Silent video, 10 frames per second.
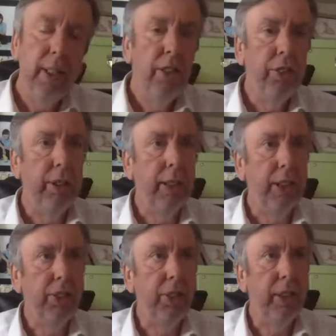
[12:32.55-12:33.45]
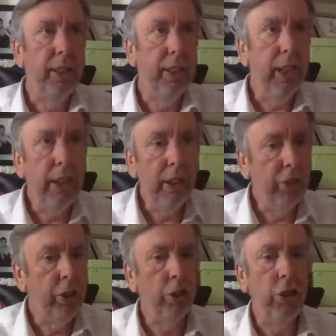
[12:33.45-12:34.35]
So that's for in the
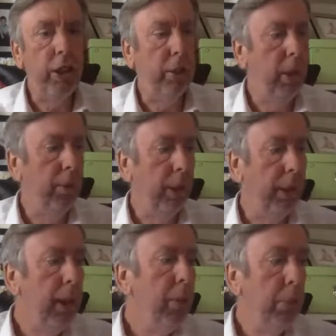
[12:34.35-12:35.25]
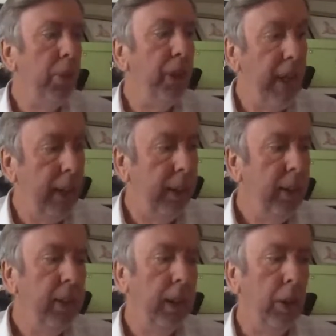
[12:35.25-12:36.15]
first year only. But then
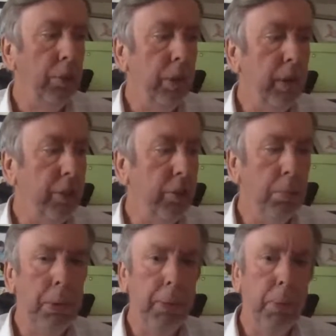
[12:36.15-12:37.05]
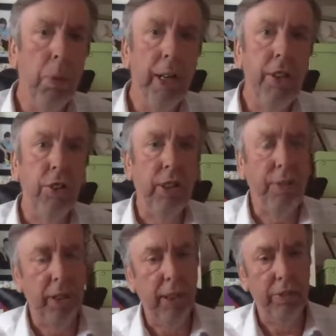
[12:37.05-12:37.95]
the national minimum wage is
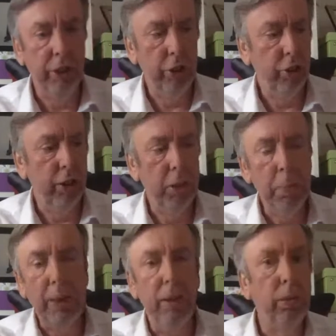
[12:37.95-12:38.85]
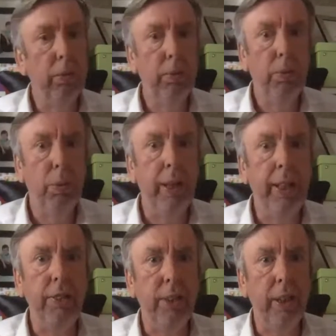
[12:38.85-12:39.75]
after that first year, depending on what
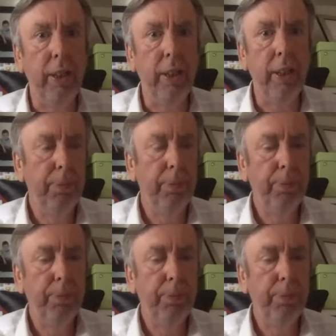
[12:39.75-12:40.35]
age they are.